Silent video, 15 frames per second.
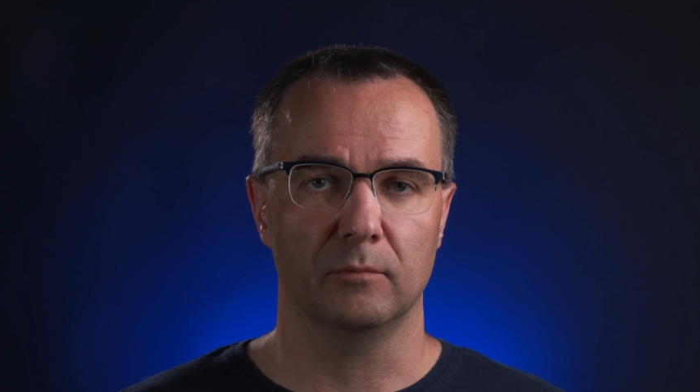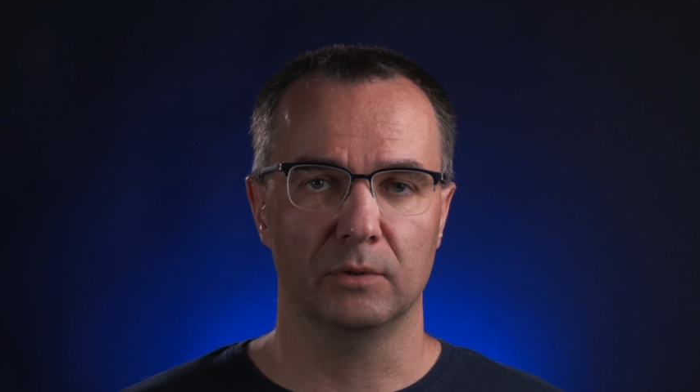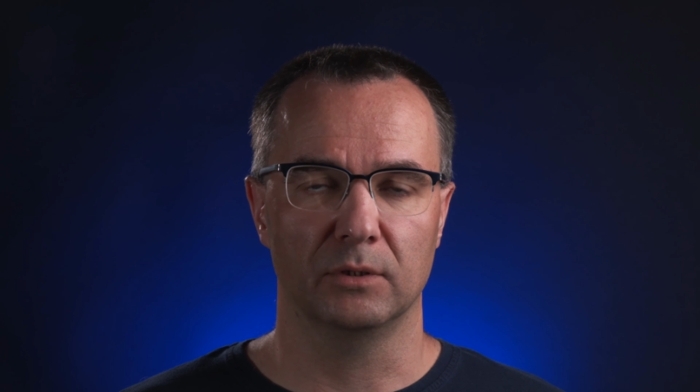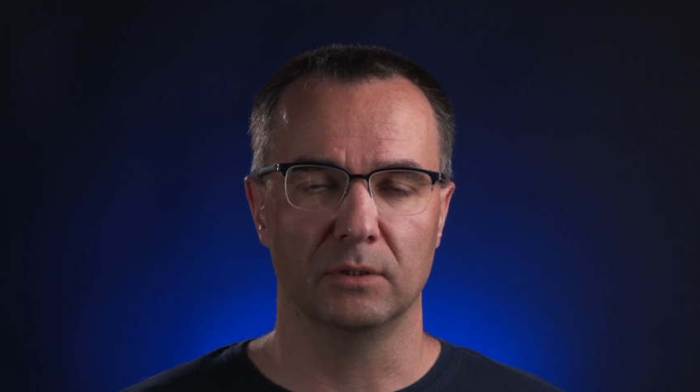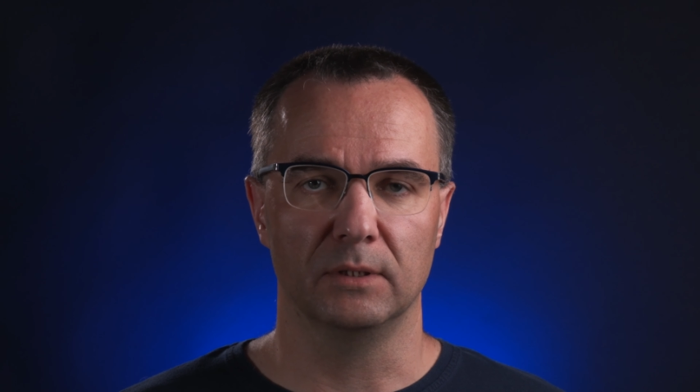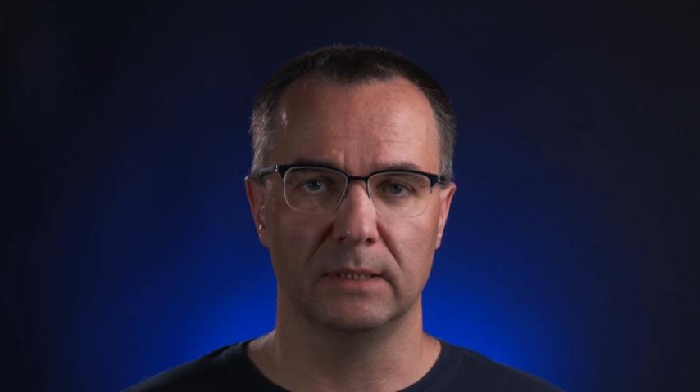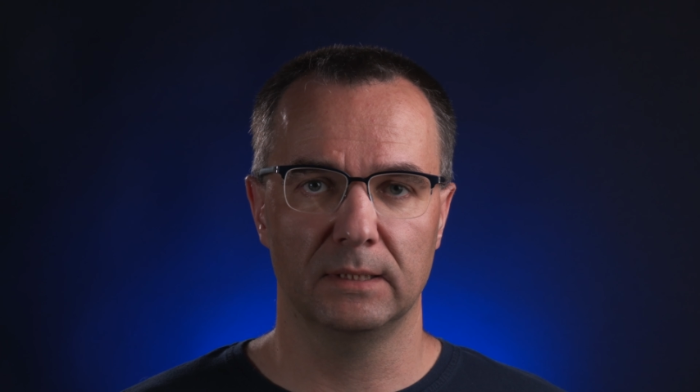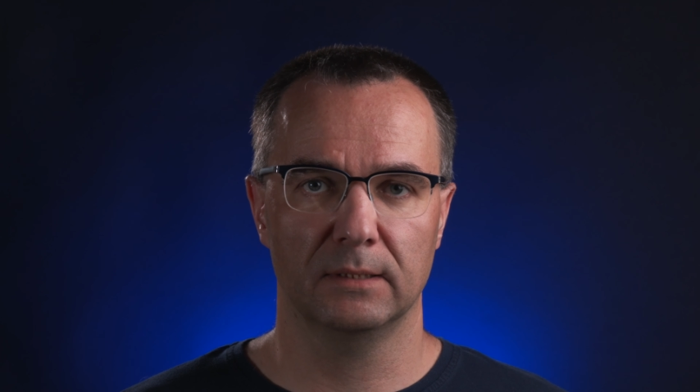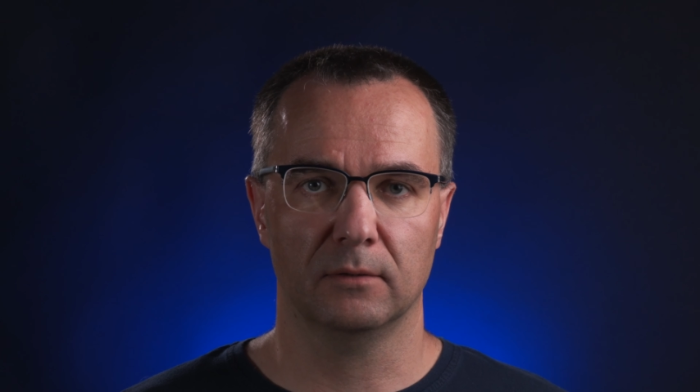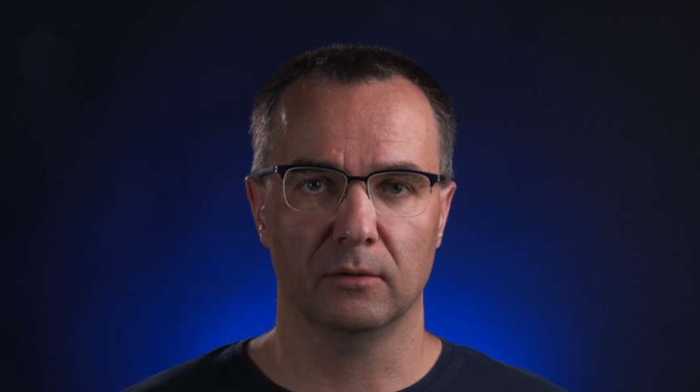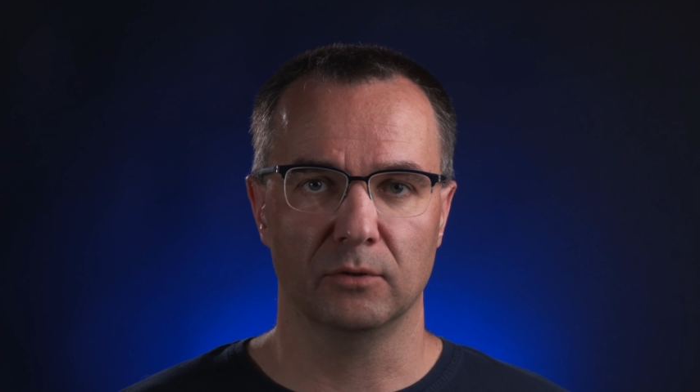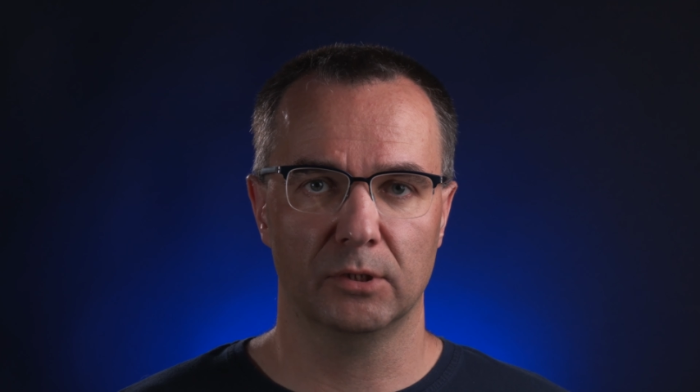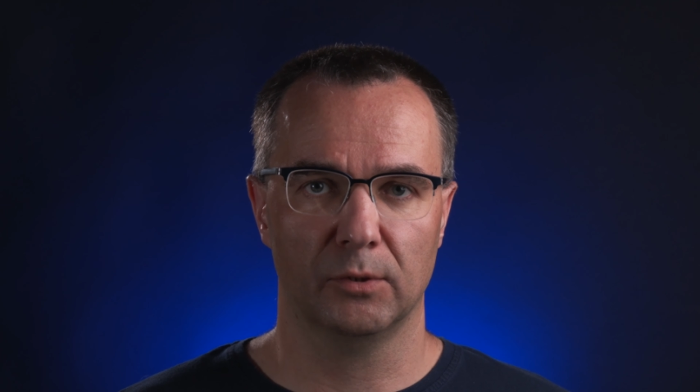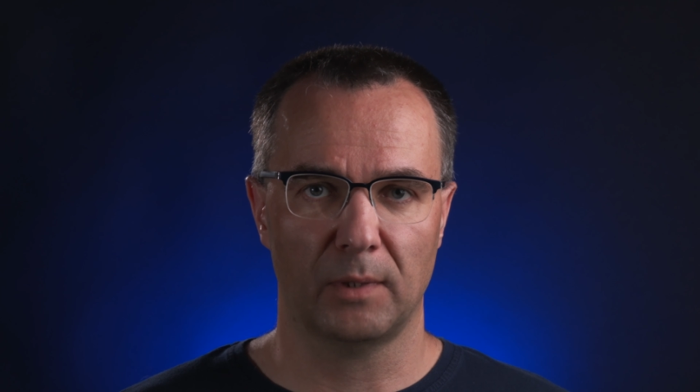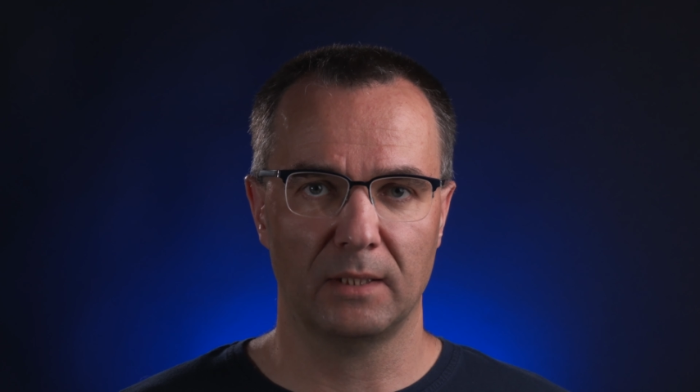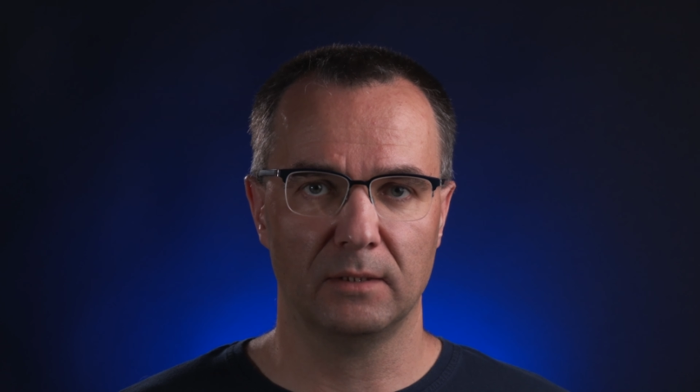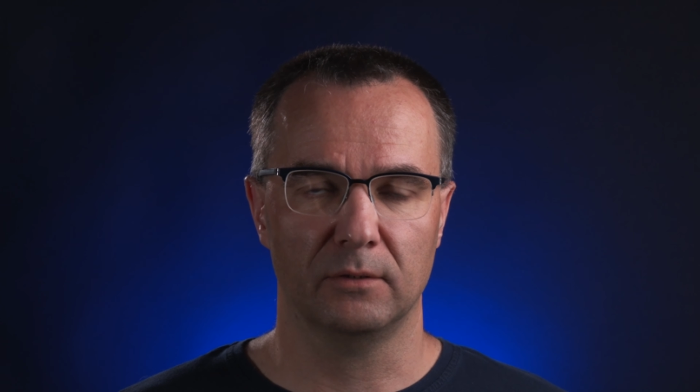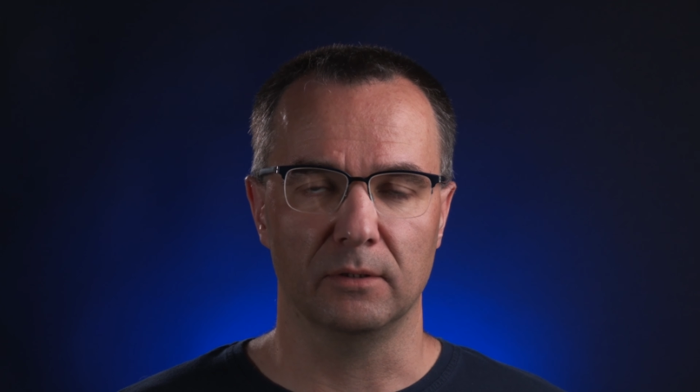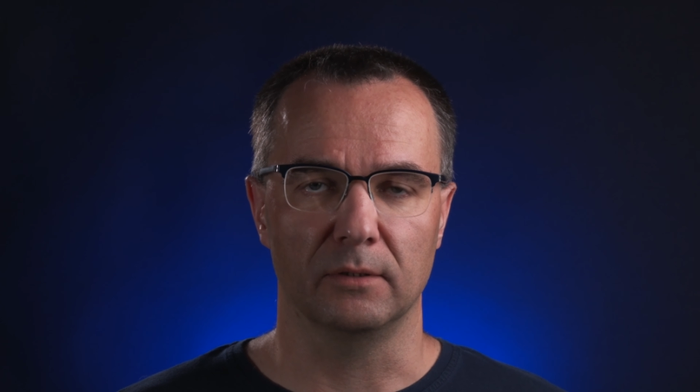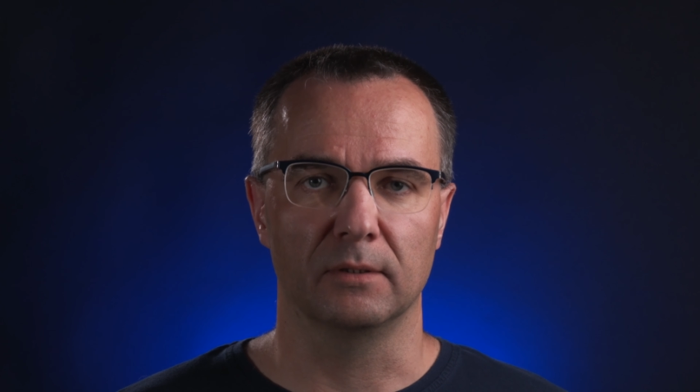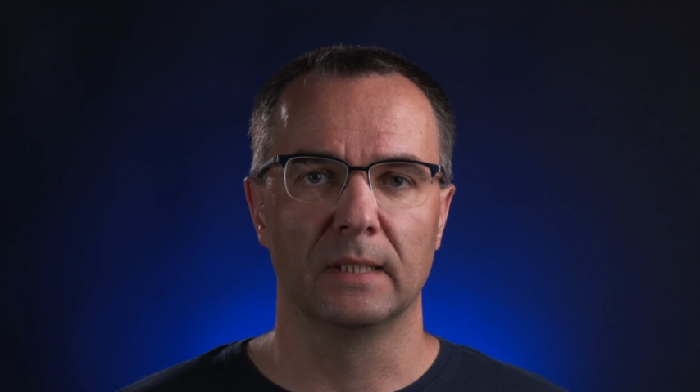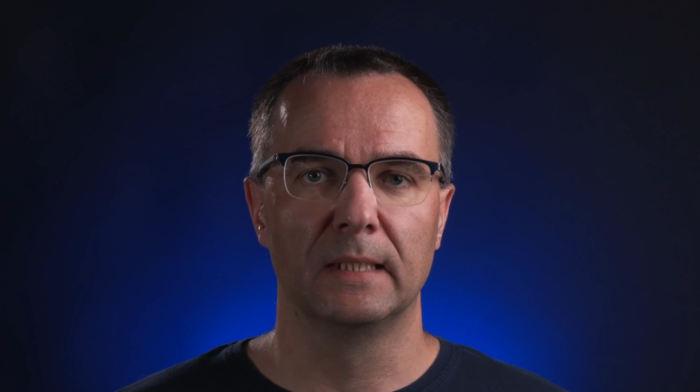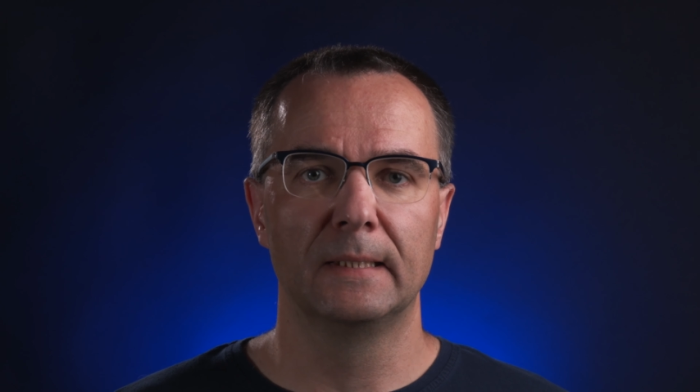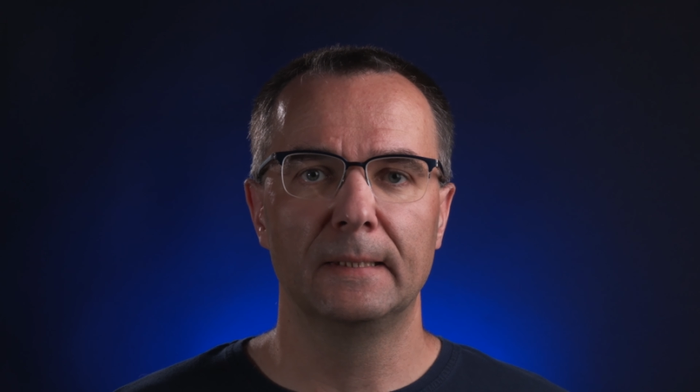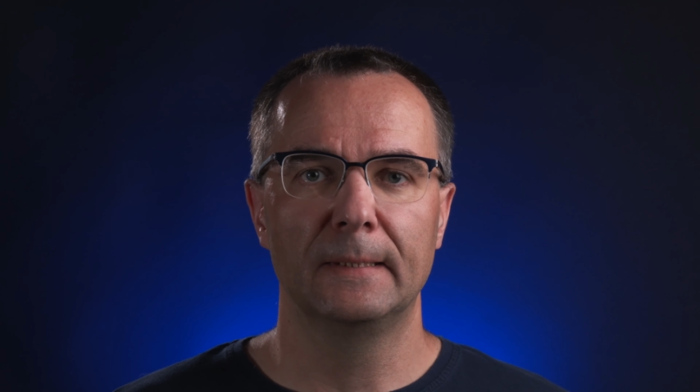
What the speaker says: which is constructed